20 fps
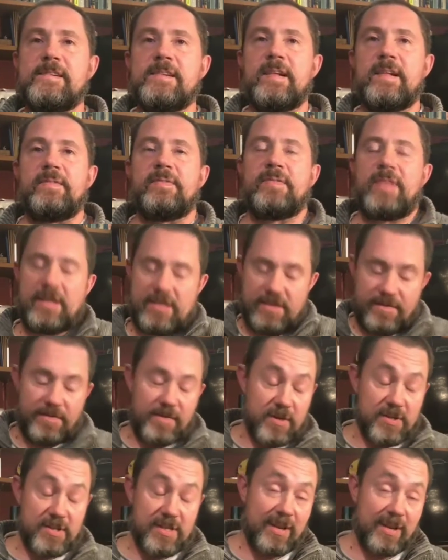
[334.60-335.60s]
that's the
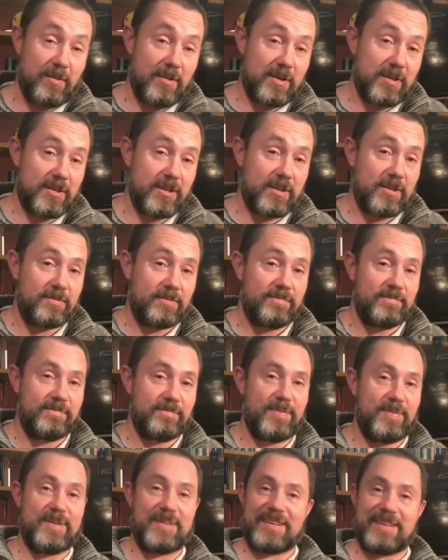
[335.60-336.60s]
first thing I want to do.
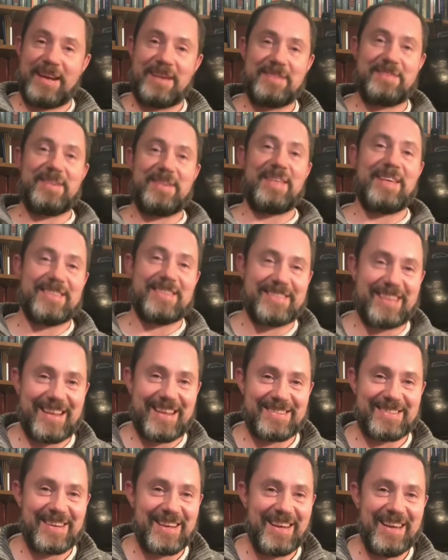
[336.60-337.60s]
I know that
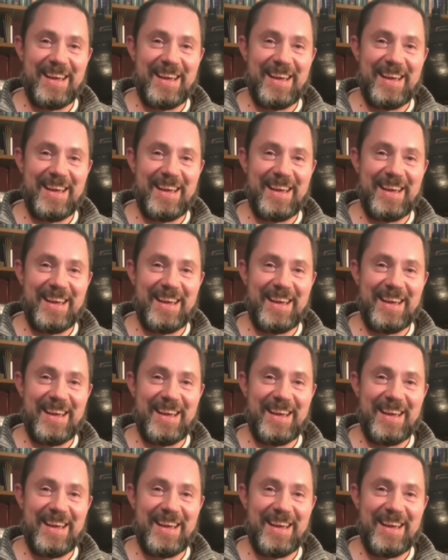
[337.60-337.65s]
sounds.